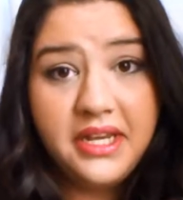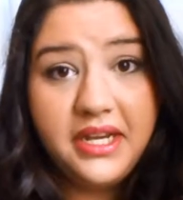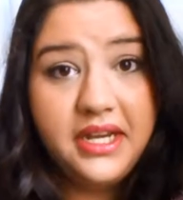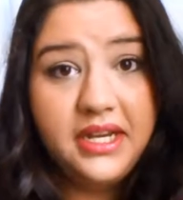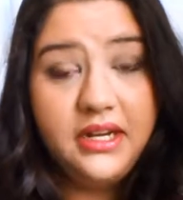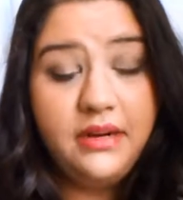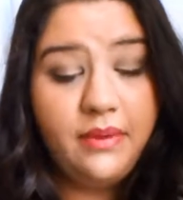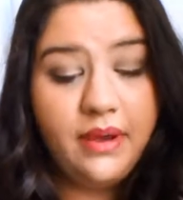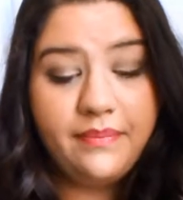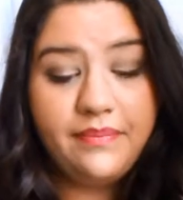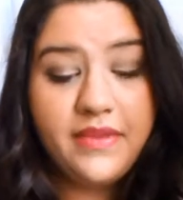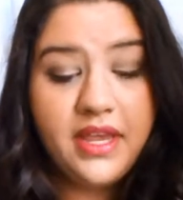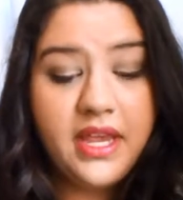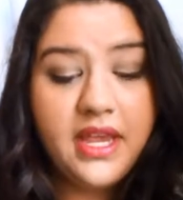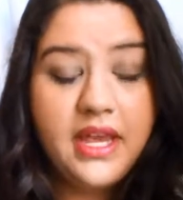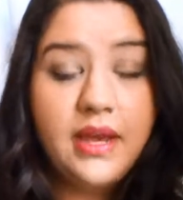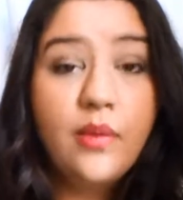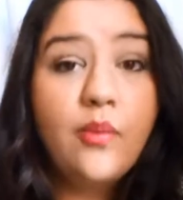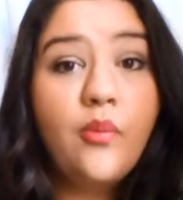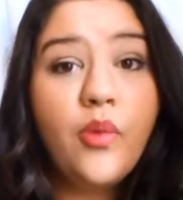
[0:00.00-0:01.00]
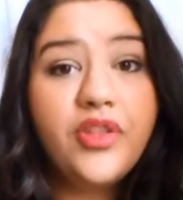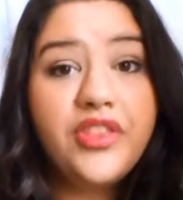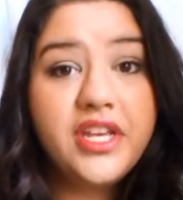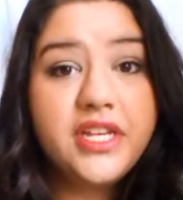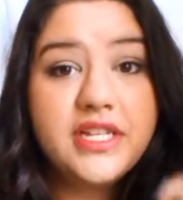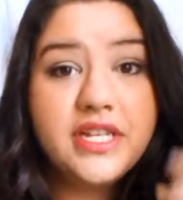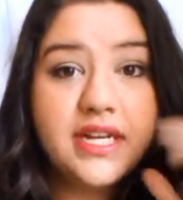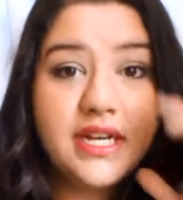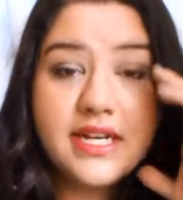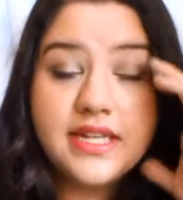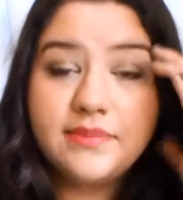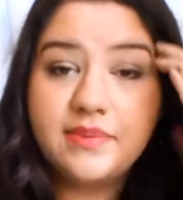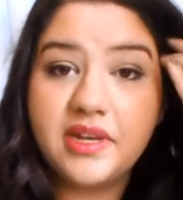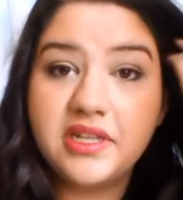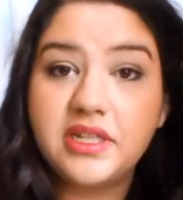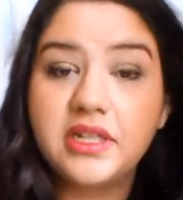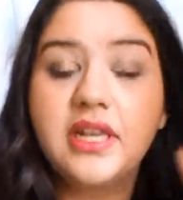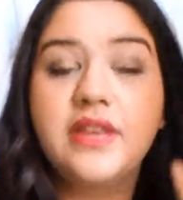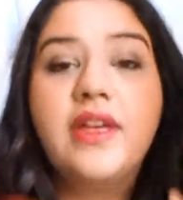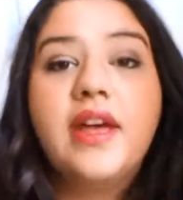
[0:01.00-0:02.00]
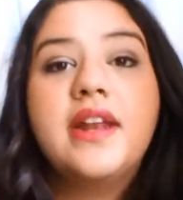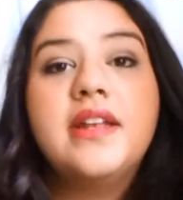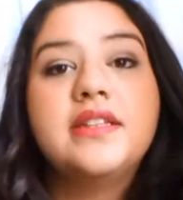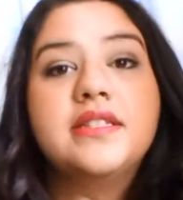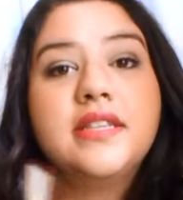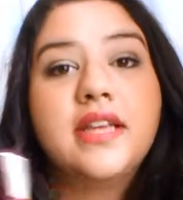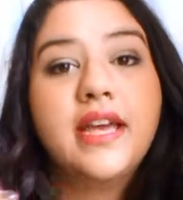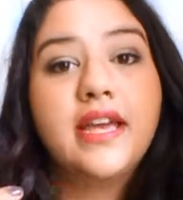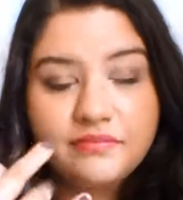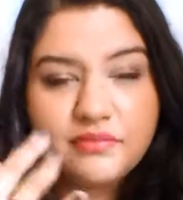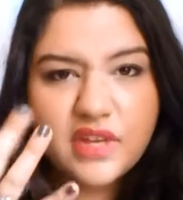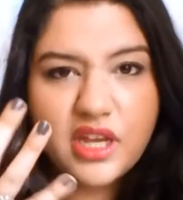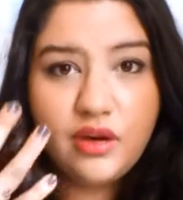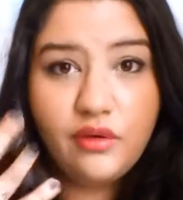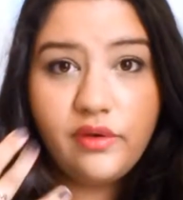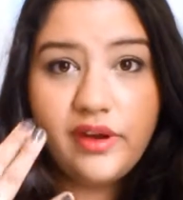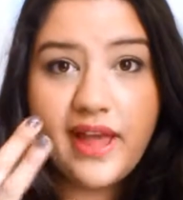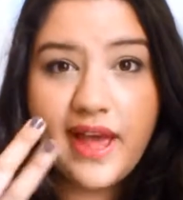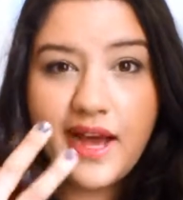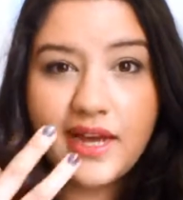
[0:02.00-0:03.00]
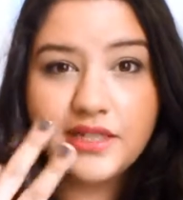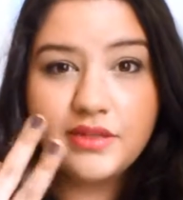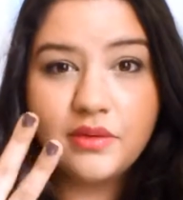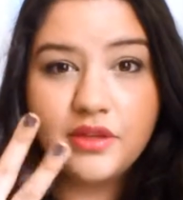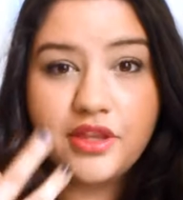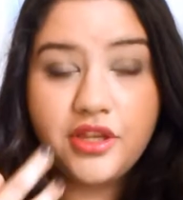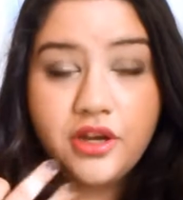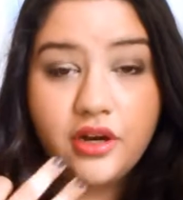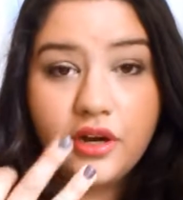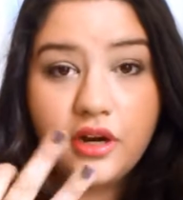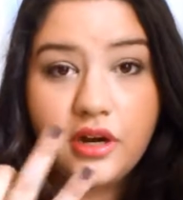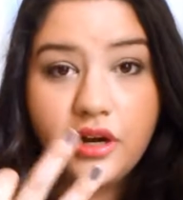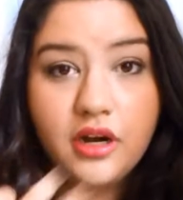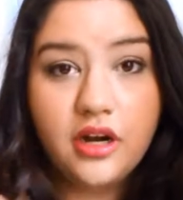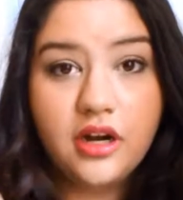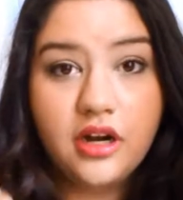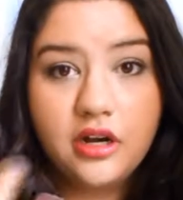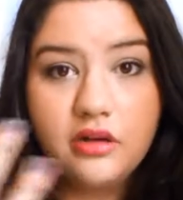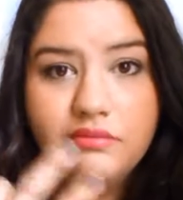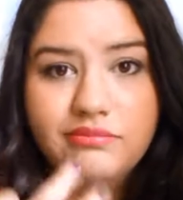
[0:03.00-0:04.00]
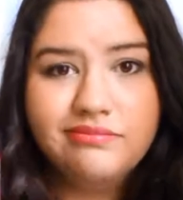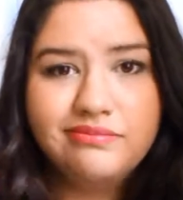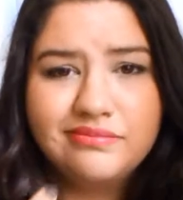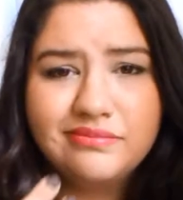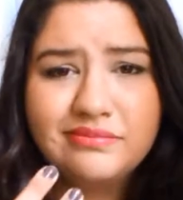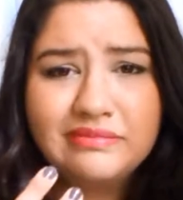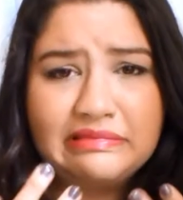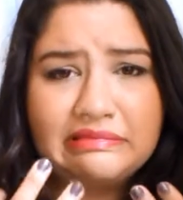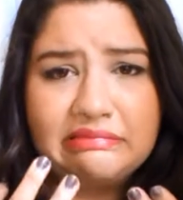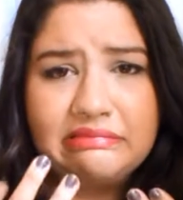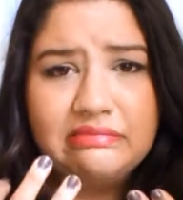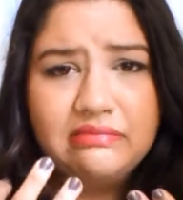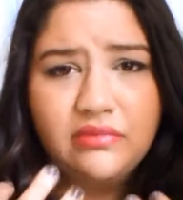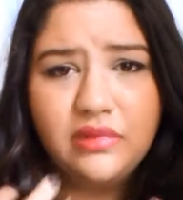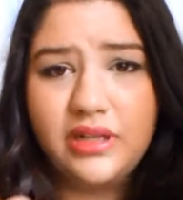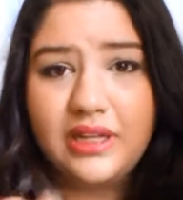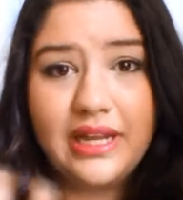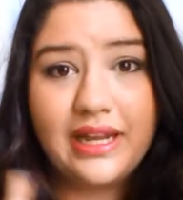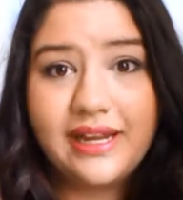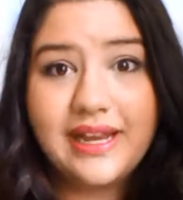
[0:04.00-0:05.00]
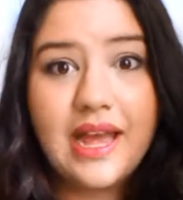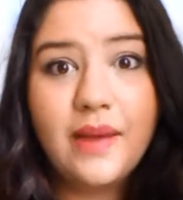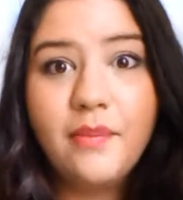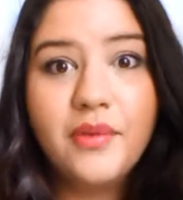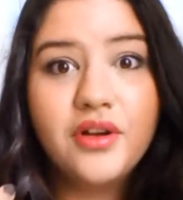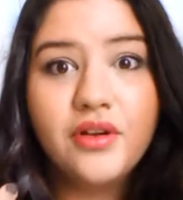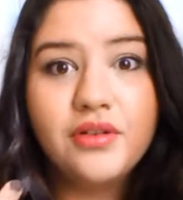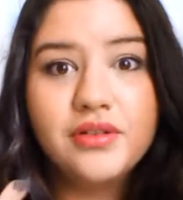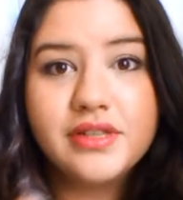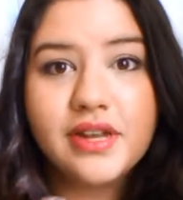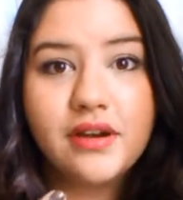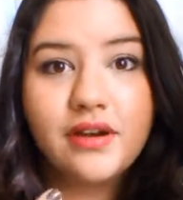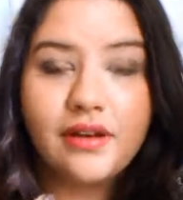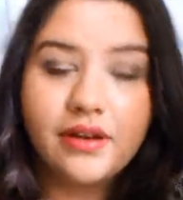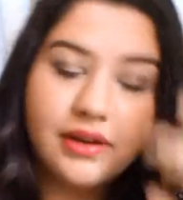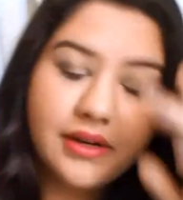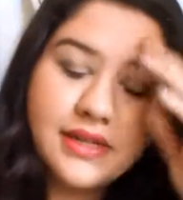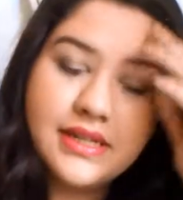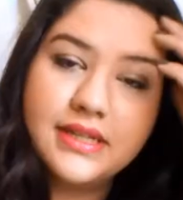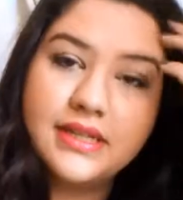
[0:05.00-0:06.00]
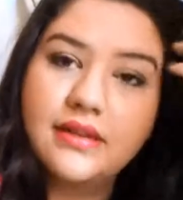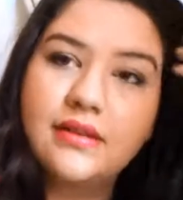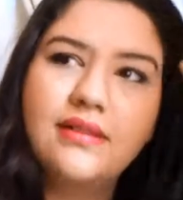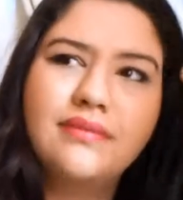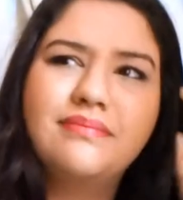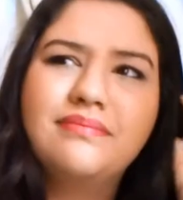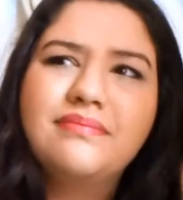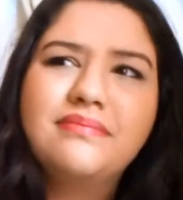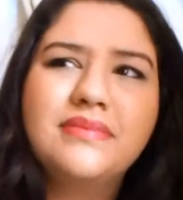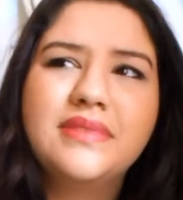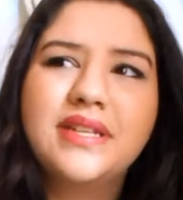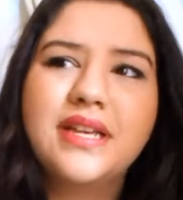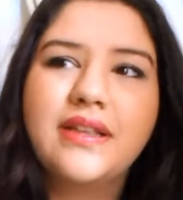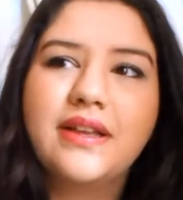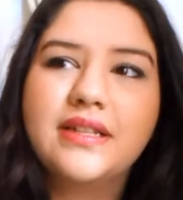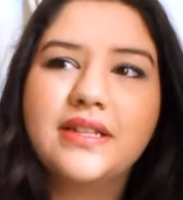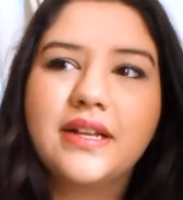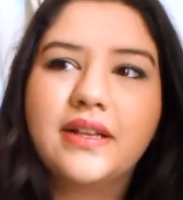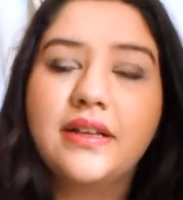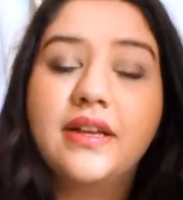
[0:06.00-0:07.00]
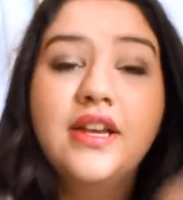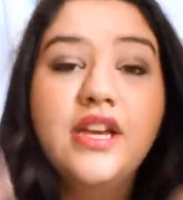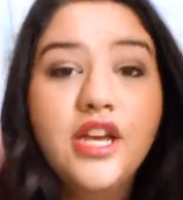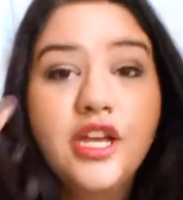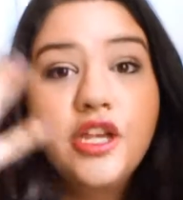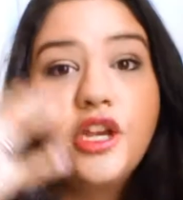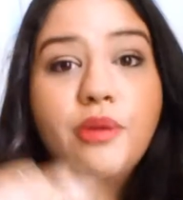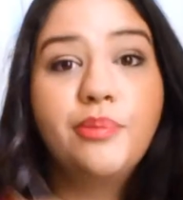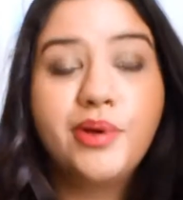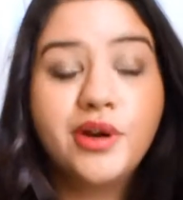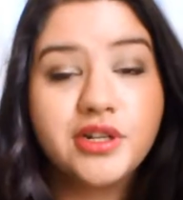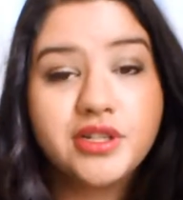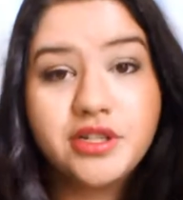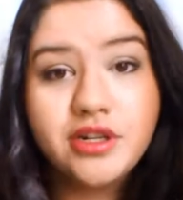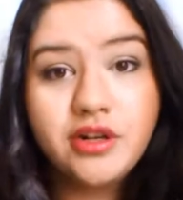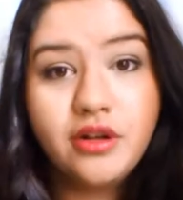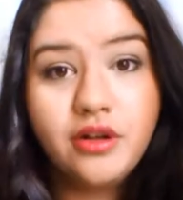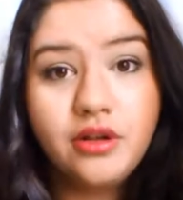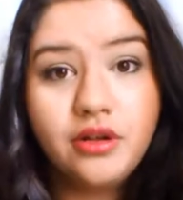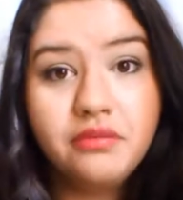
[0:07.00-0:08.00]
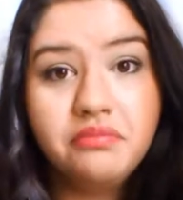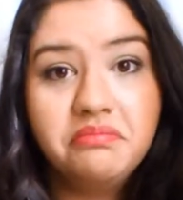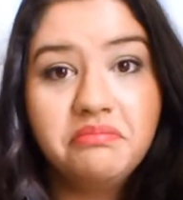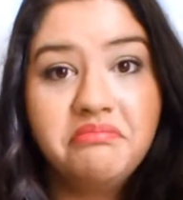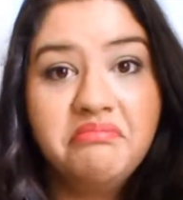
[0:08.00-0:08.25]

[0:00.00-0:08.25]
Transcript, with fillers: Anyway. But the idea is basically that it's like, it reacts with your, like, chemicals, I don't know how to say that exactly, your personalness